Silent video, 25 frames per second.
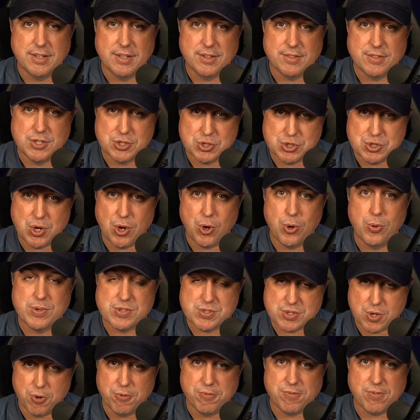The show
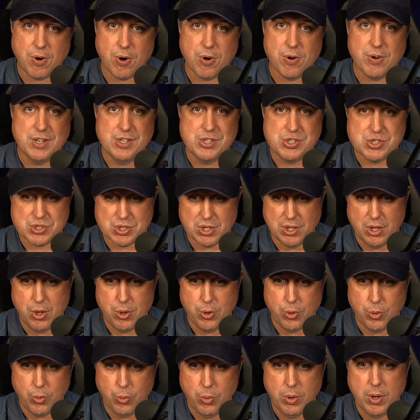so far is
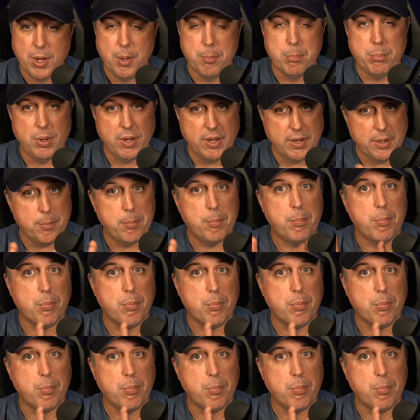slow but